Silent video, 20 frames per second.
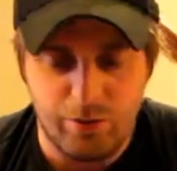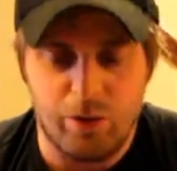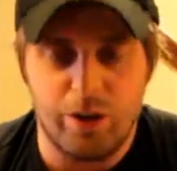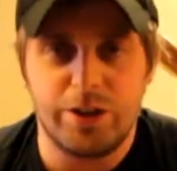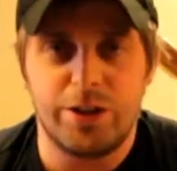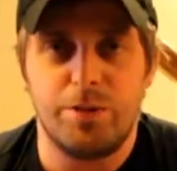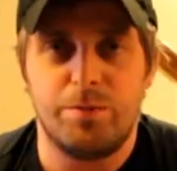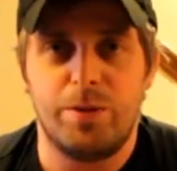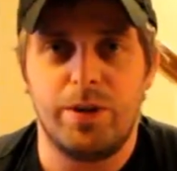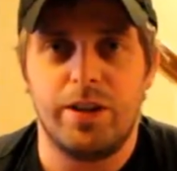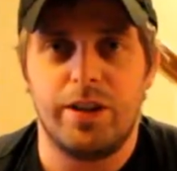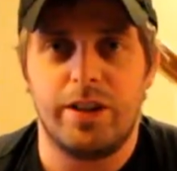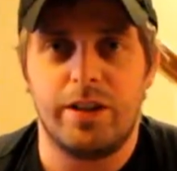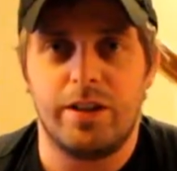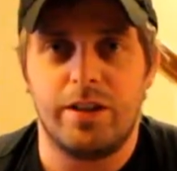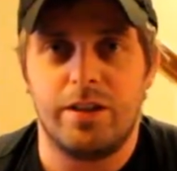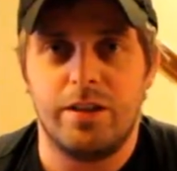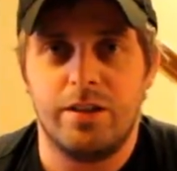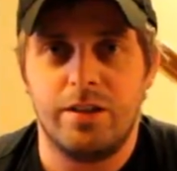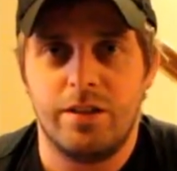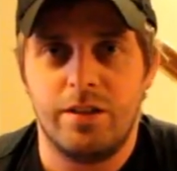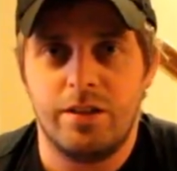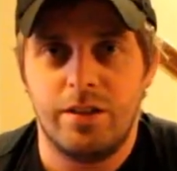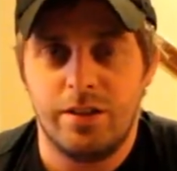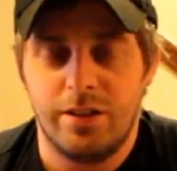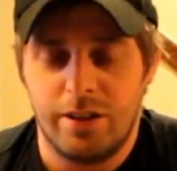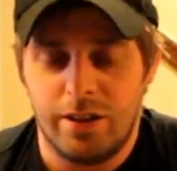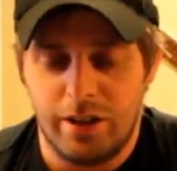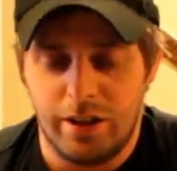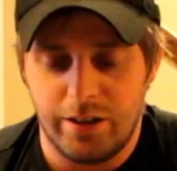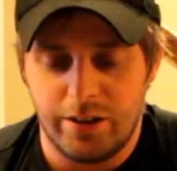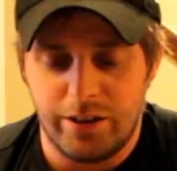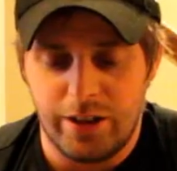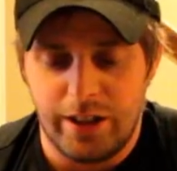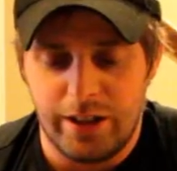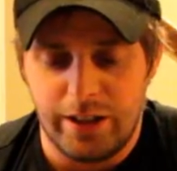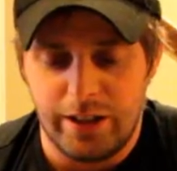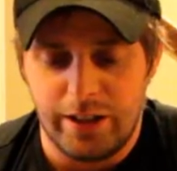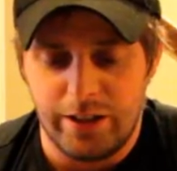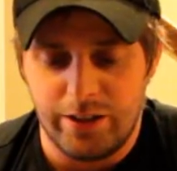Watch it be like a tiny